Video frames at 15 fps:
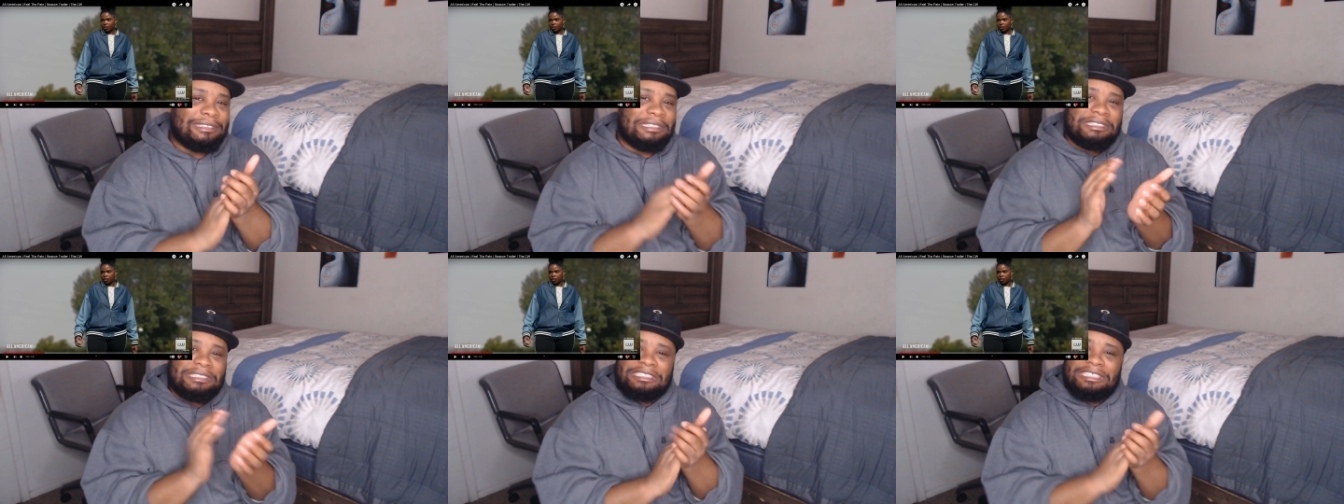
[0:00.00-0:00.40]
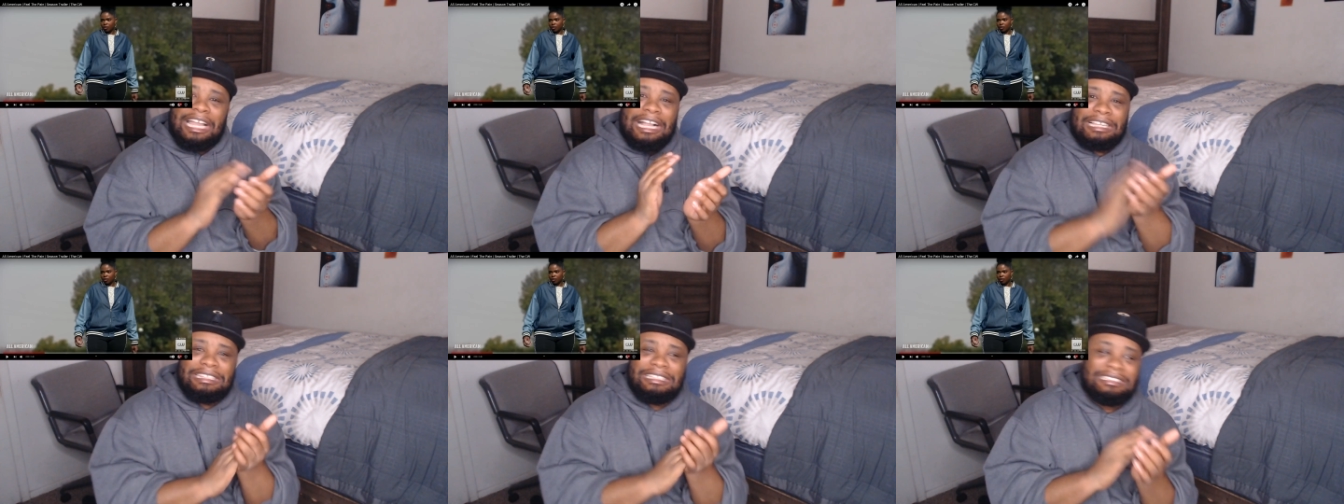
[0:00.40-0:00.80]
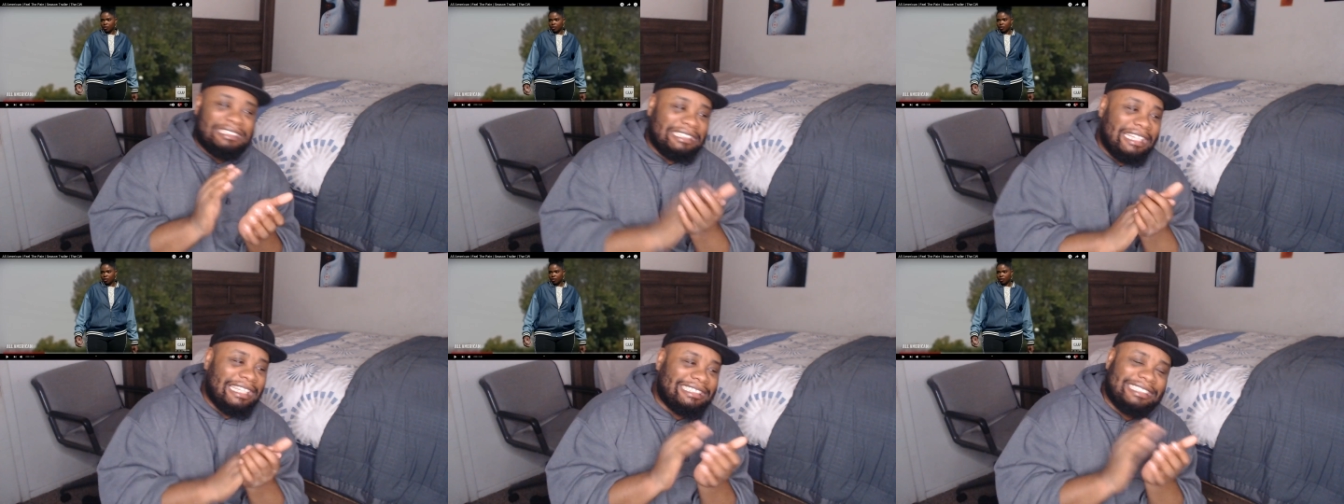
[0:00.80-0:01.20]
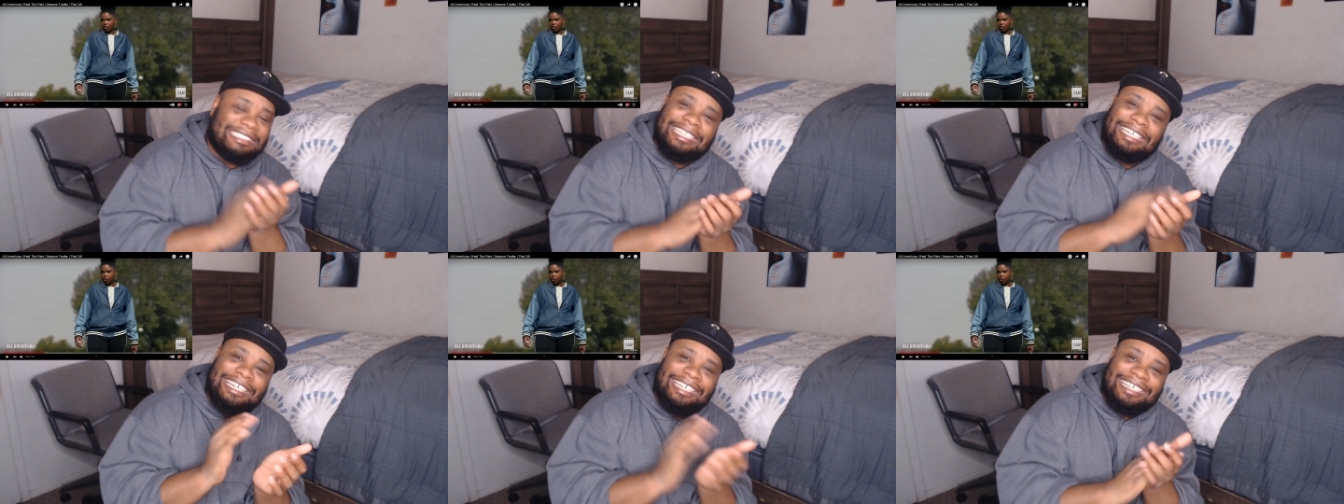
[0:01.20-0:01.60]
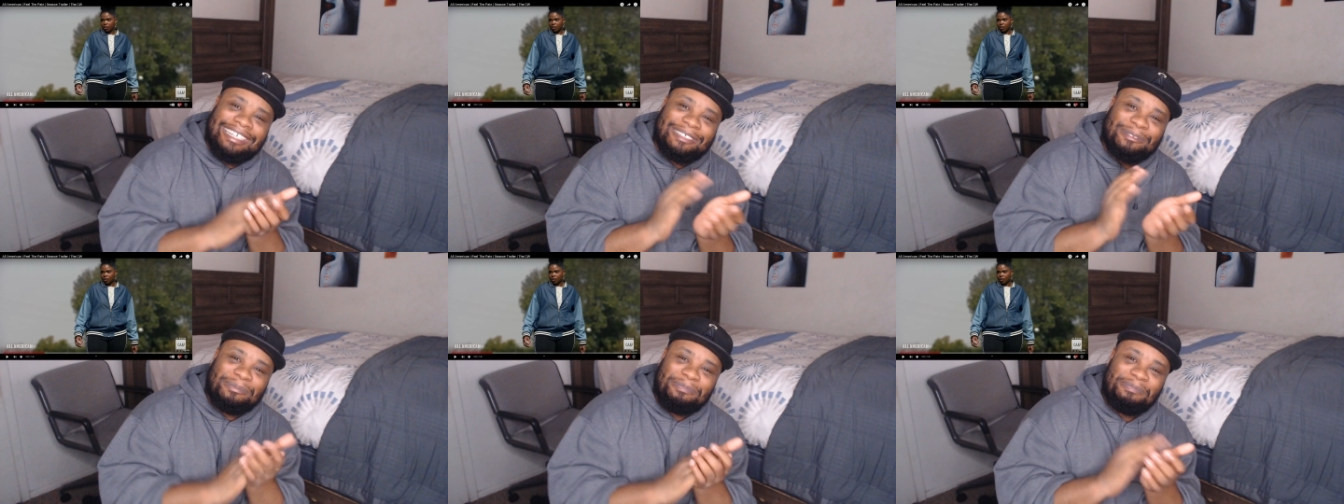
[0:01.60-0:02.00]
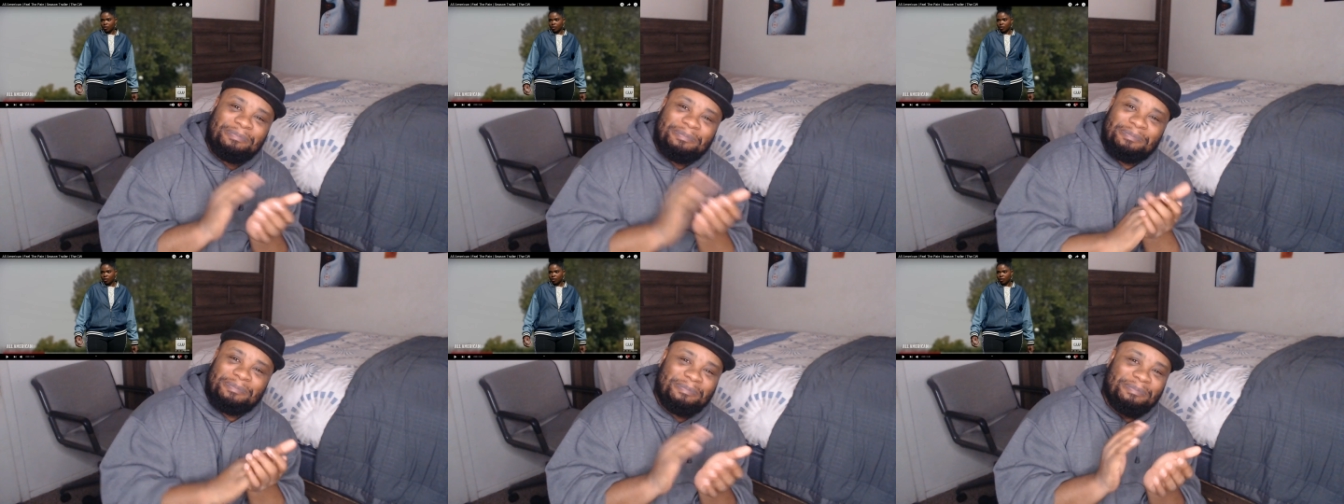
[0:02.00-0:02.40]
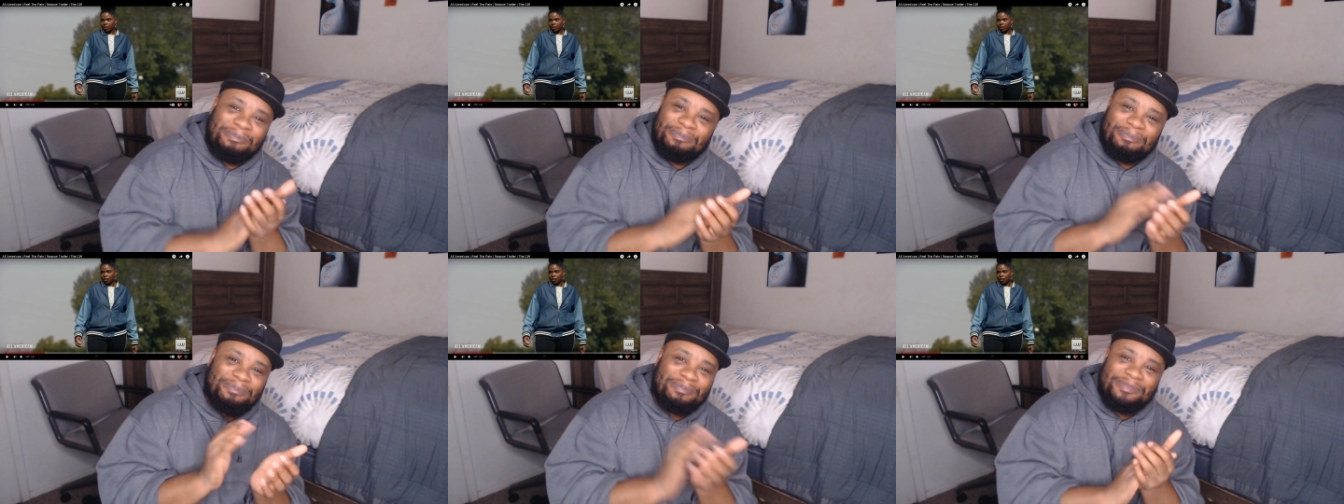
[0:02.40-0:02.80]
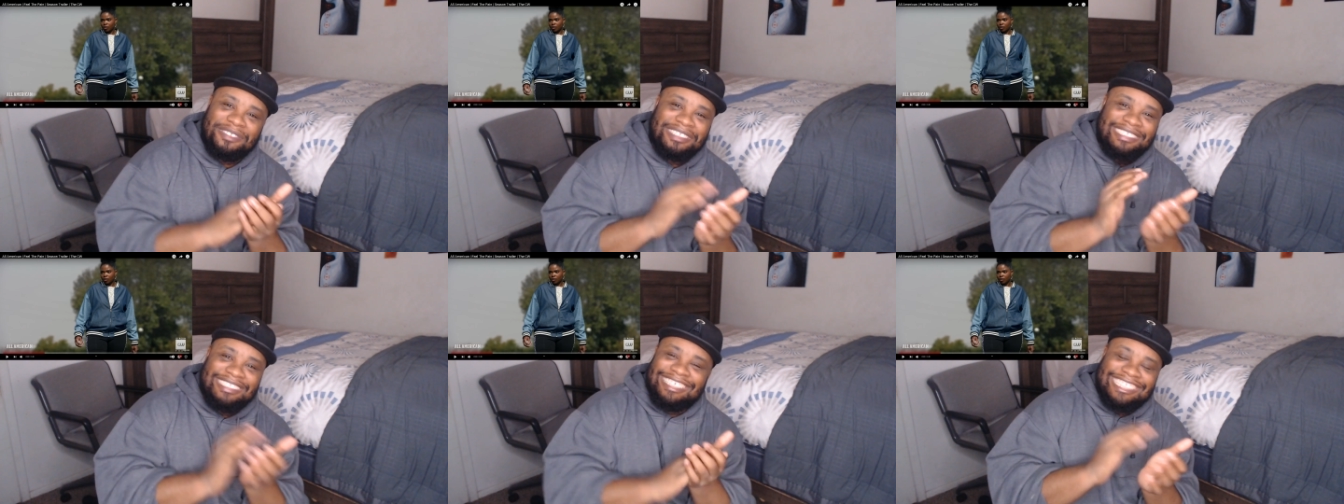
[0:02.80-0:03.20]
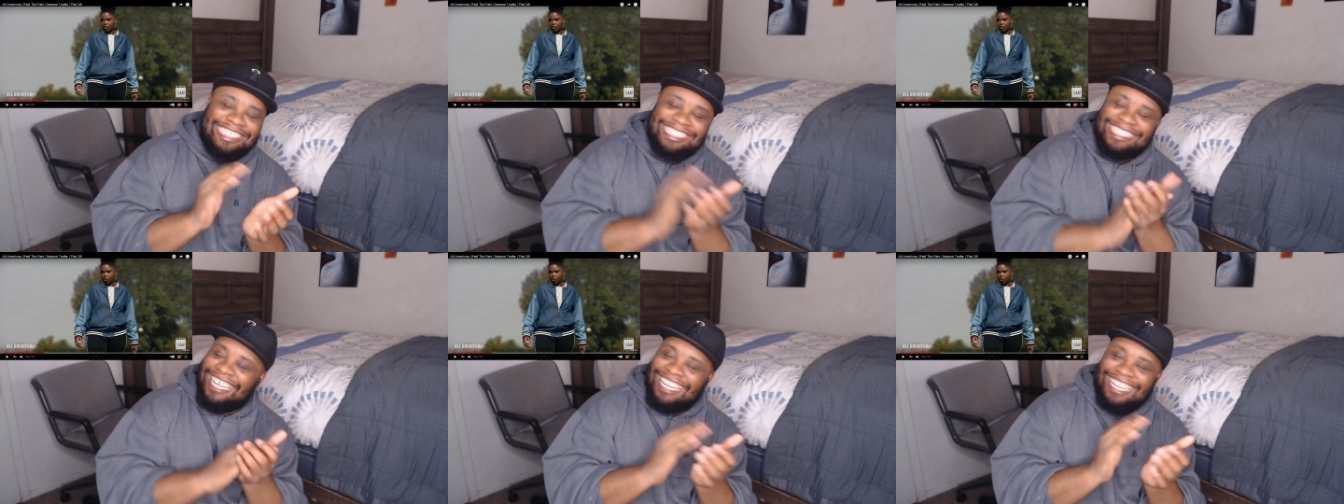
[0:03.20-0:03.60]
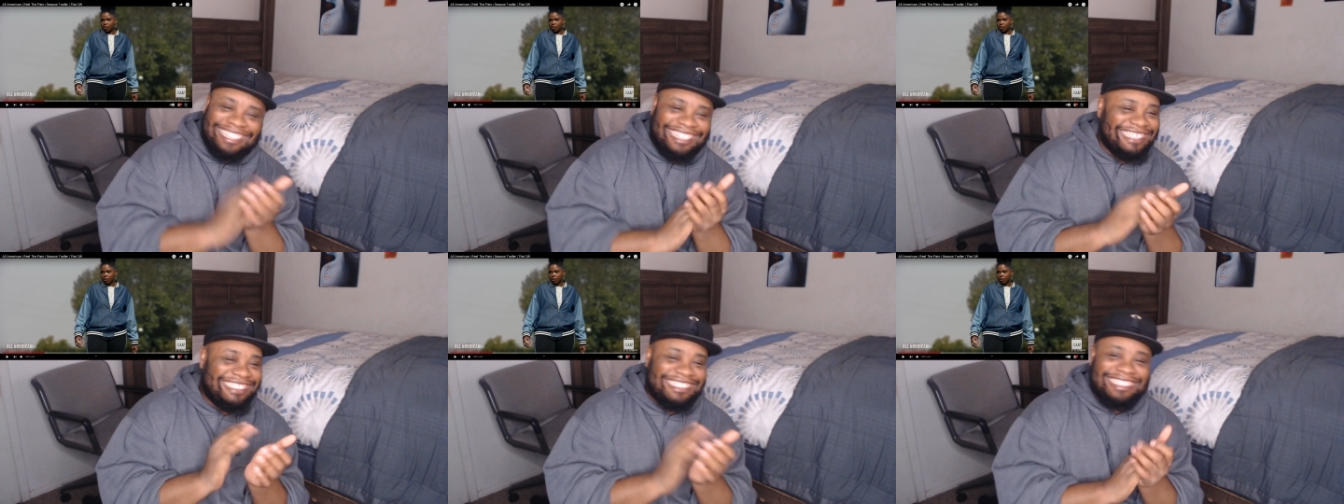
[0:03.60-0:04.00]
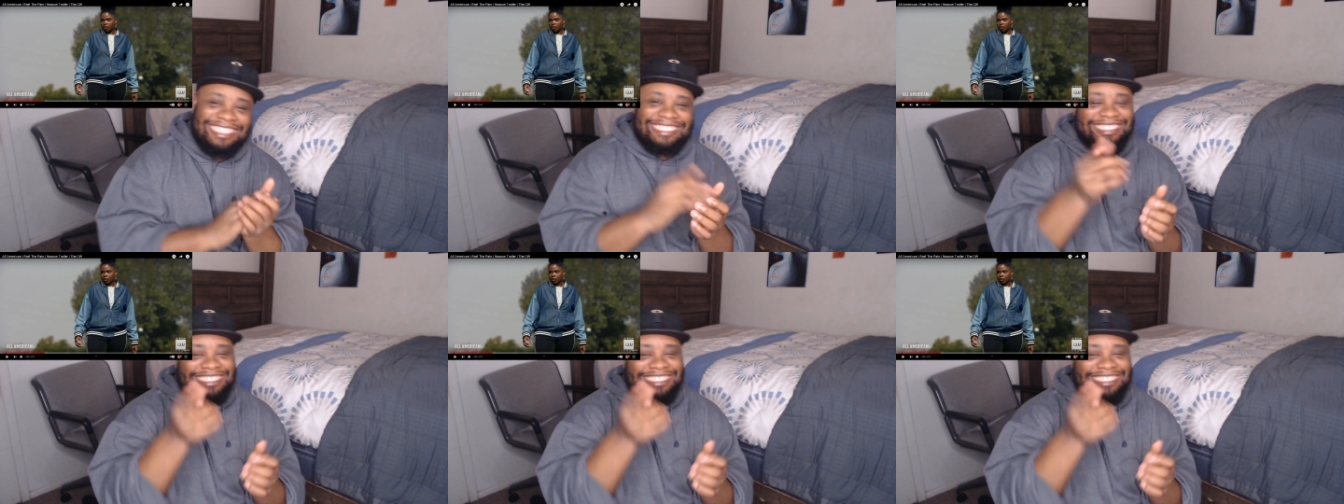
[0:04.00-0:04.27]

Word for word: the Chocolate Sister. The Chocolate Sister.